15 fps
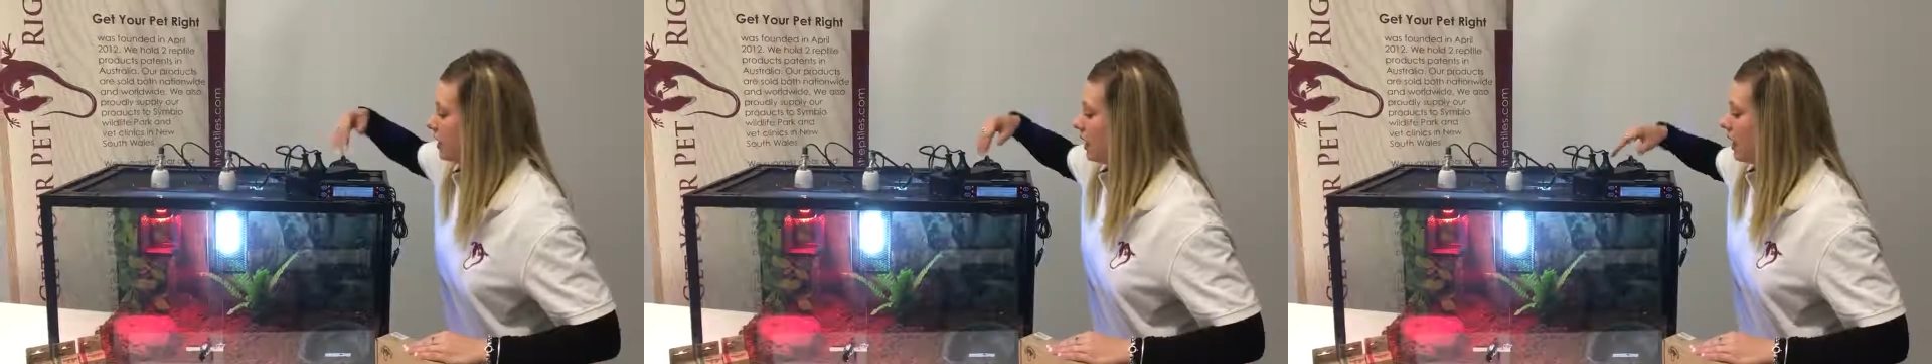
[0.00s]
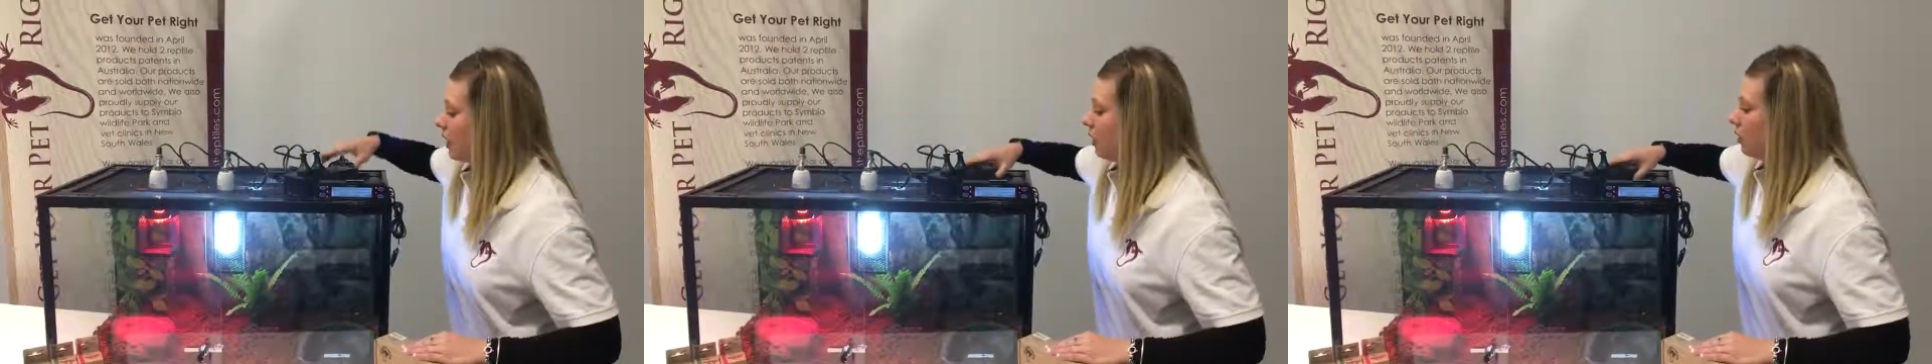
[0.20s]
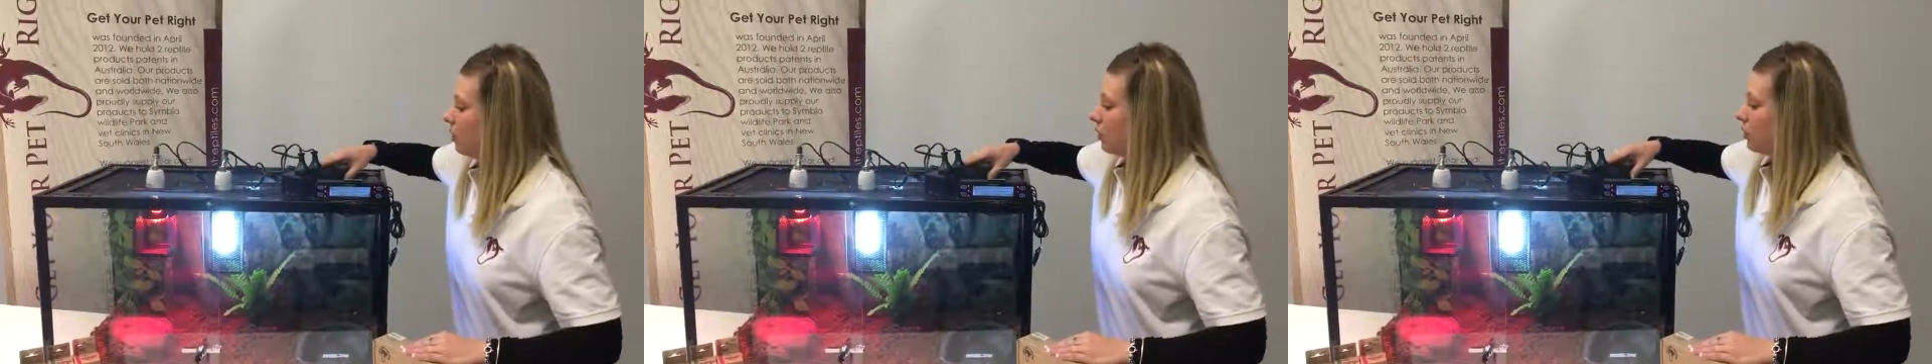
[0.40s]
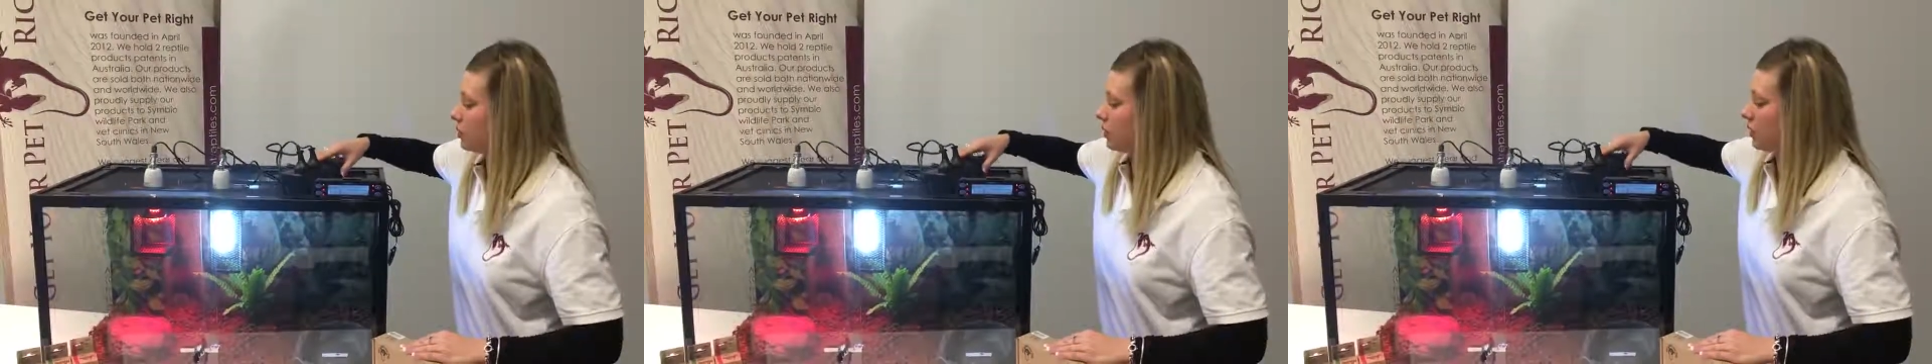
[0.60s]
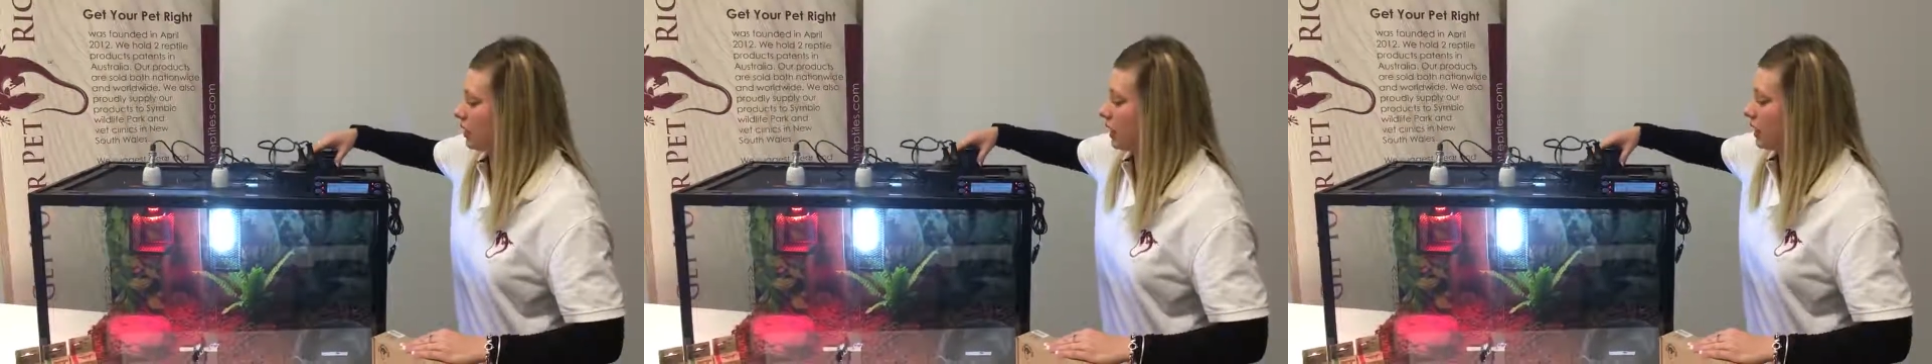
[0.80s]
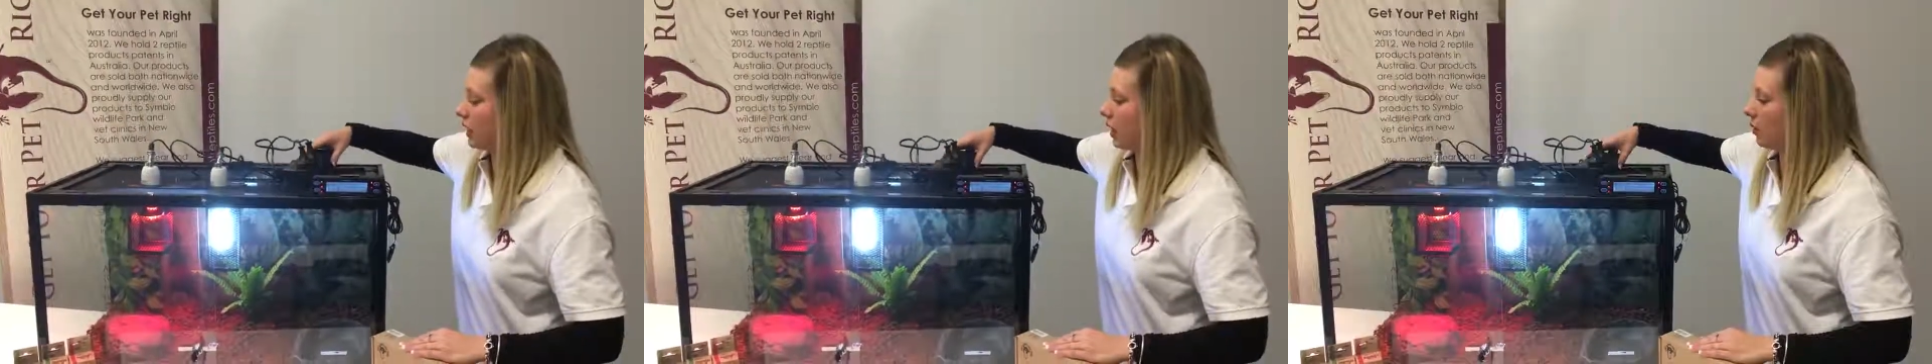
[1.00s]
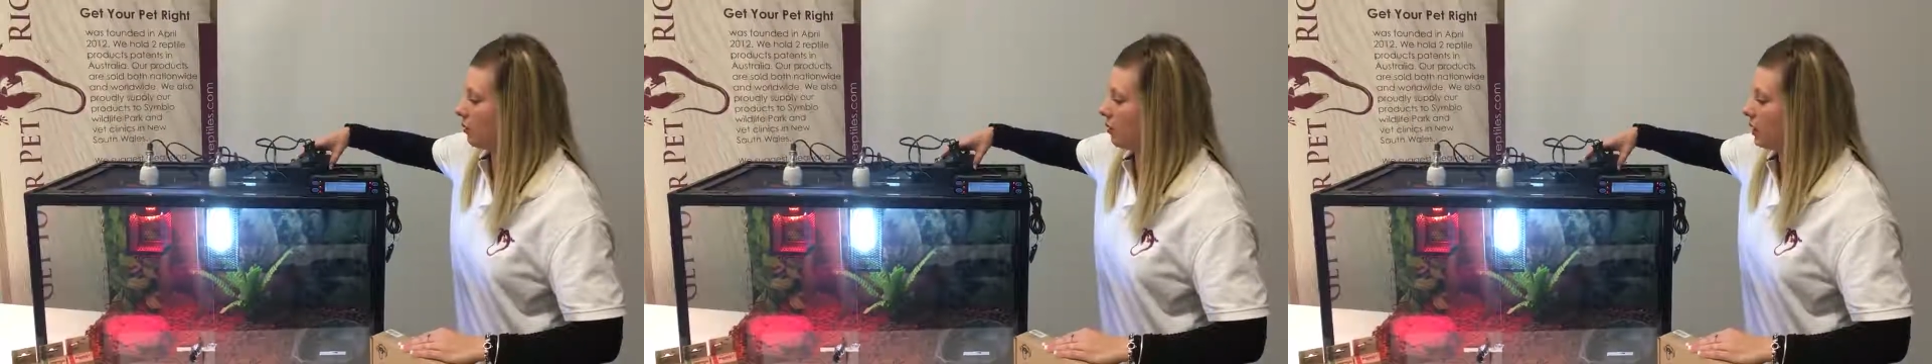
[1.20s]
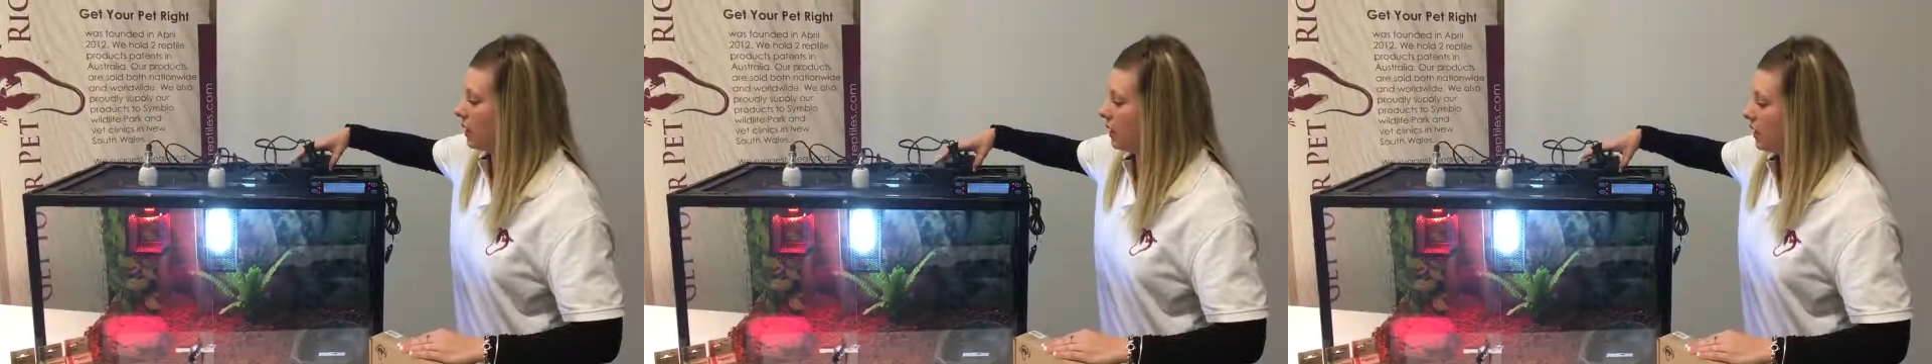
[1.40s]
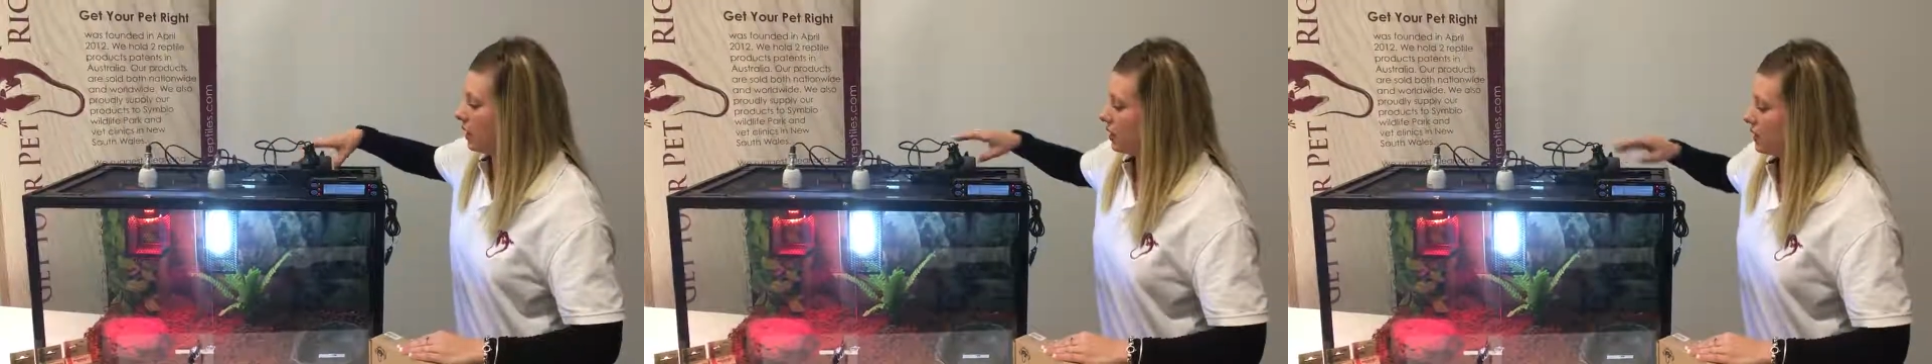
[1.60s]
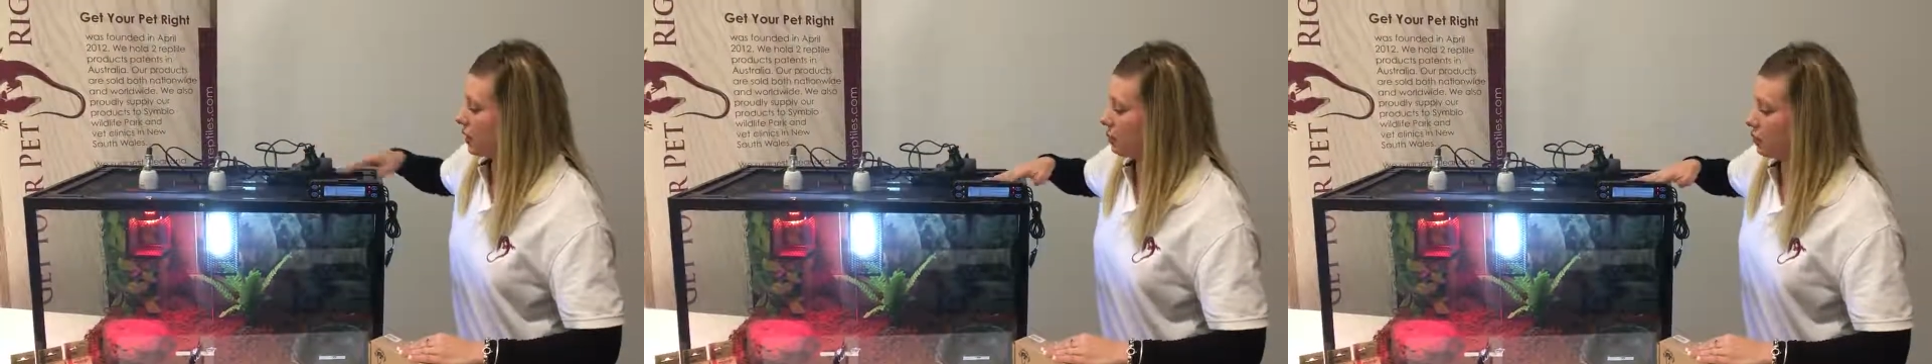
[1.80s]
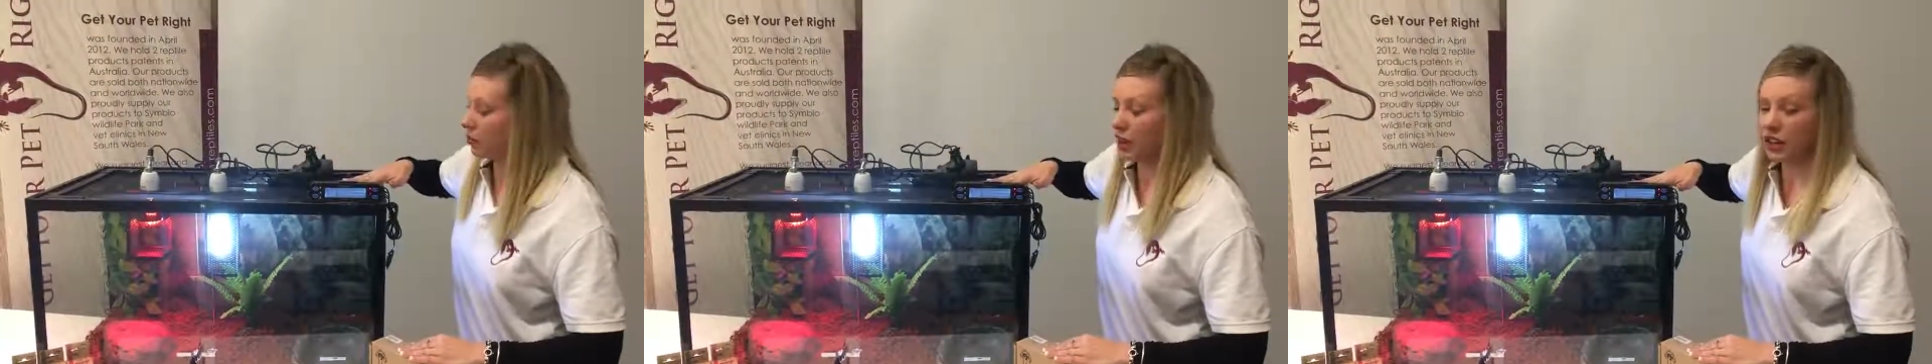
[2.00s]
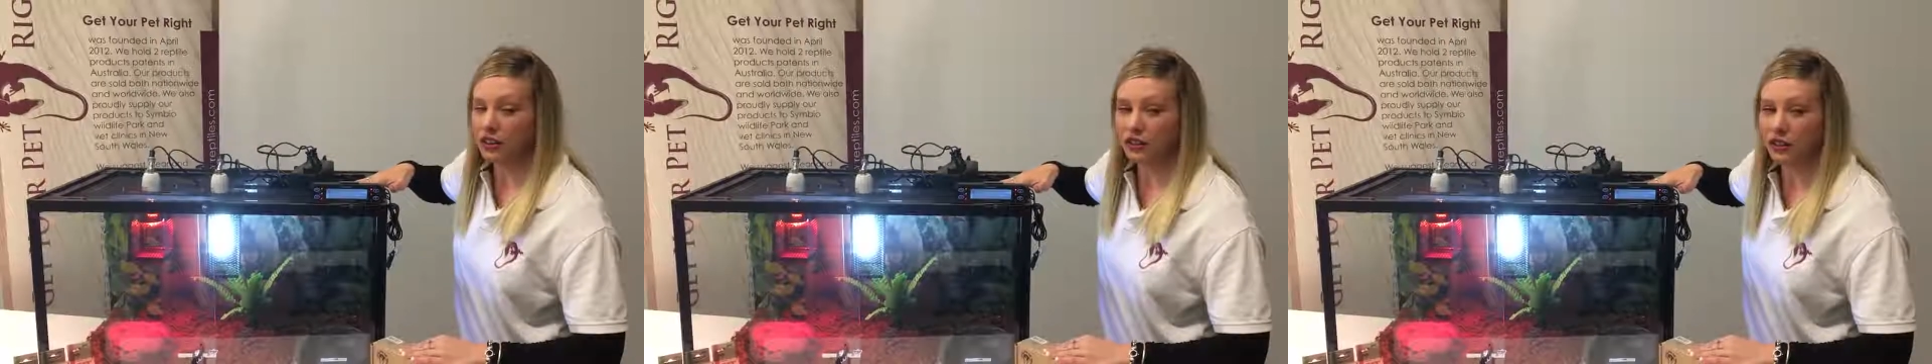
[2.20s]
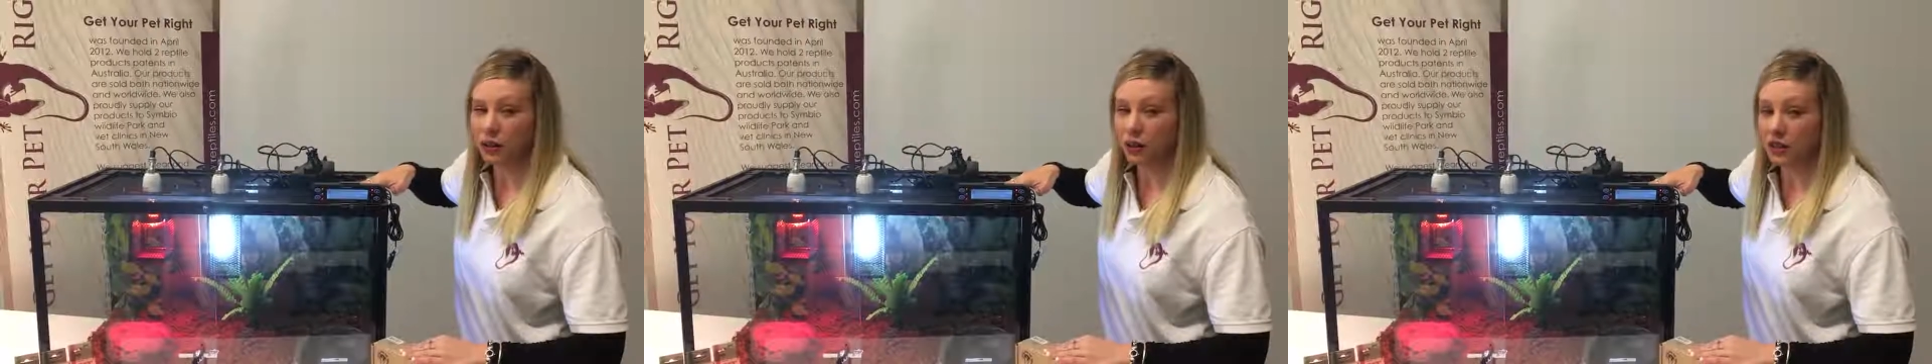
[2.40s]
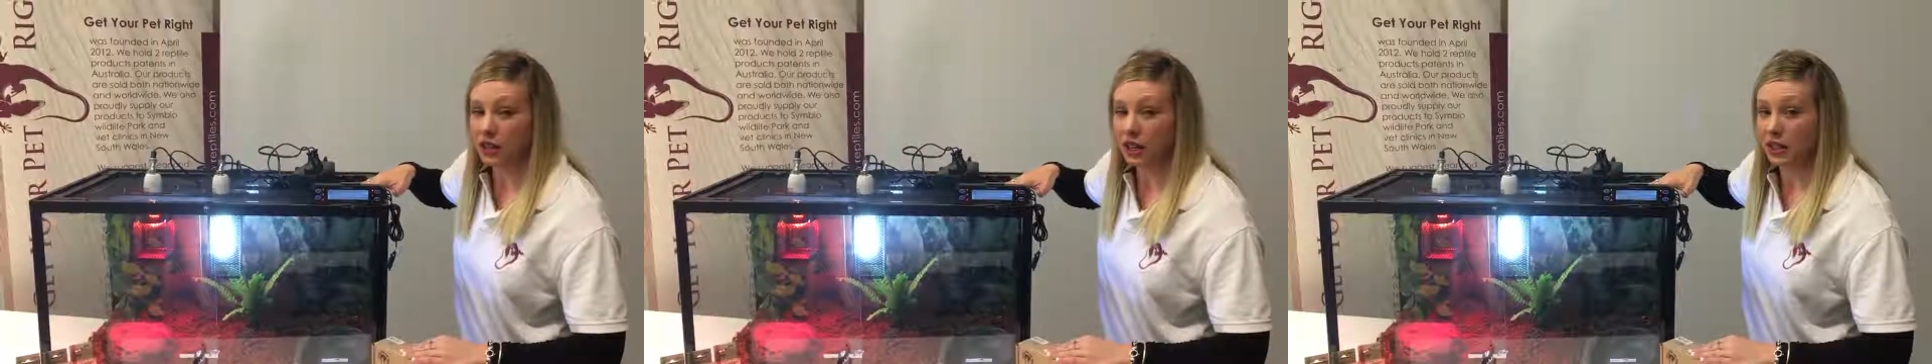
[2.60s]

Now also they come double reinforced